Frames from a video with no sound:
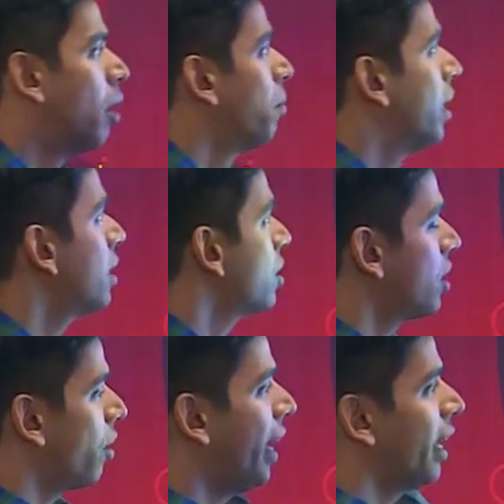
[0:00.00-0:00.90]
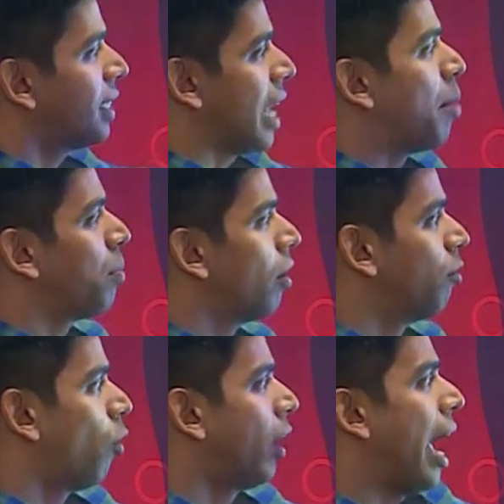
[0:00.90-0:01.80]
But this is a great example
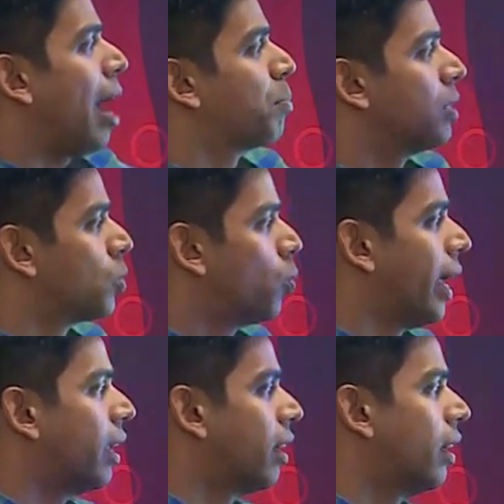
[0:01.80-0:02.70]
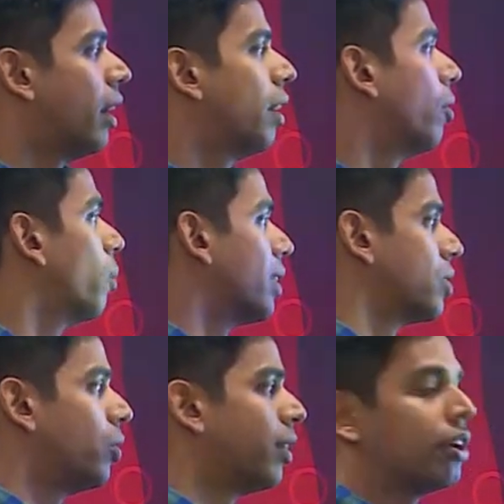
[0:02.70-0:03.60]
of what happens when
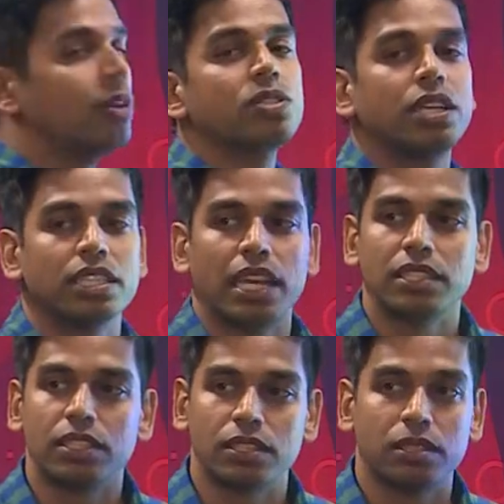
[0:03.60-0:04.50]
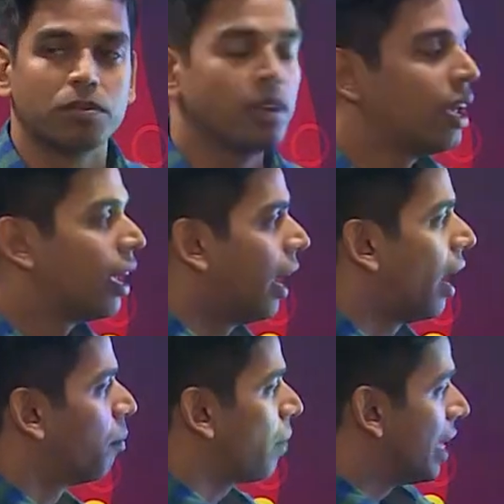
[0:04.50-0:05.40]
once you introduce a design system.
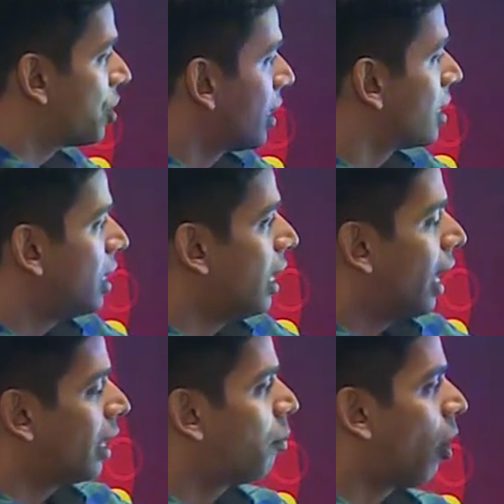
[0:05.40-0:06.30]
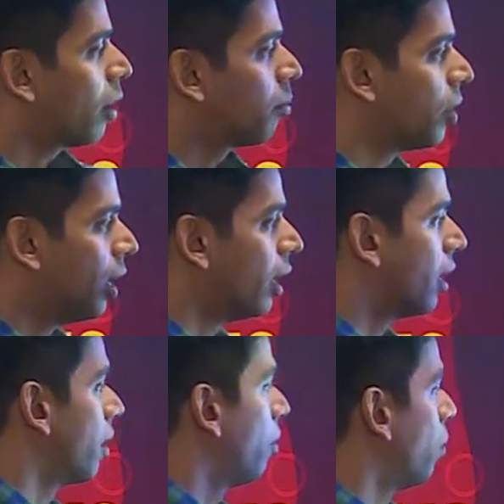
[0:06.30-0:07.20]
As you can see at the bottom
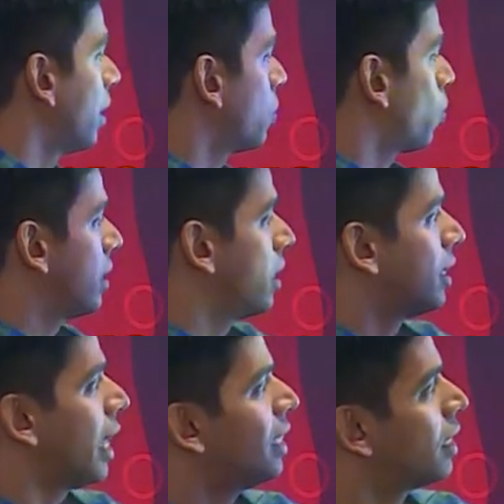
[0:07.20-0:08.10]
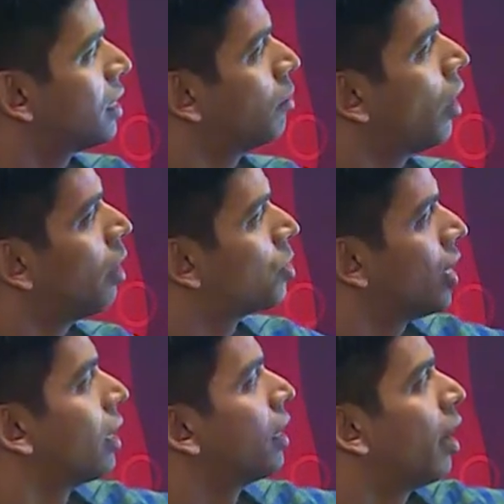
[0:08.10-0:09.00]
here, once the design system comes
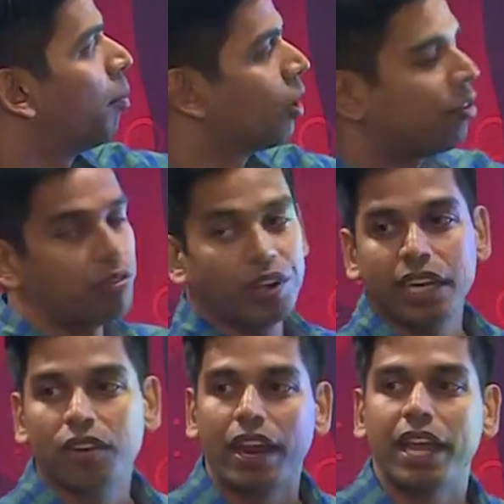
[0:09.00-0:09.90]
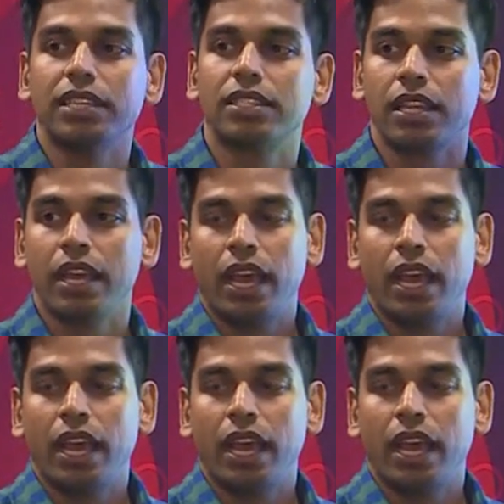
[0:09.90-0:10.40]
in, the number of read writes,